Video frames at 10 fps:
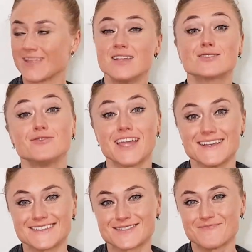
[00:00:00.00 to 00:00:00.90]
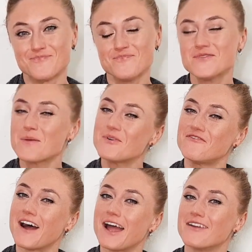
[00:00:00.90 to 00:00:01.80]
So yes, number
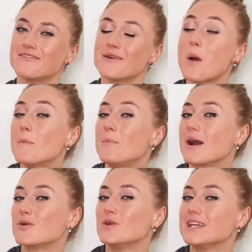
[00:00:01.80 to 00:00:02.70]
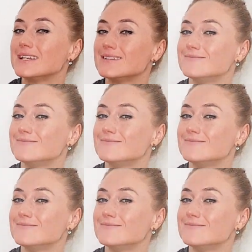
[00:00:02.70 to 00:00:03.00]
five, buckwheat.